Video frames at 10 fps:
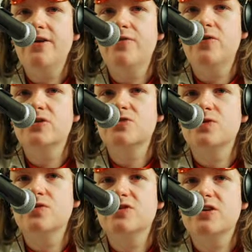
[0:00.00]
version
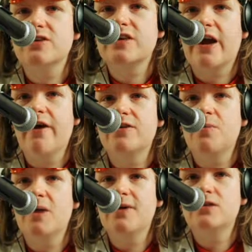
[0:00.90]
with your starting character
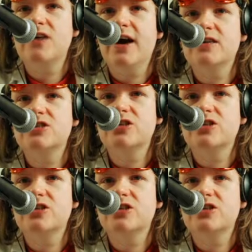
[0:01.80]
may be attached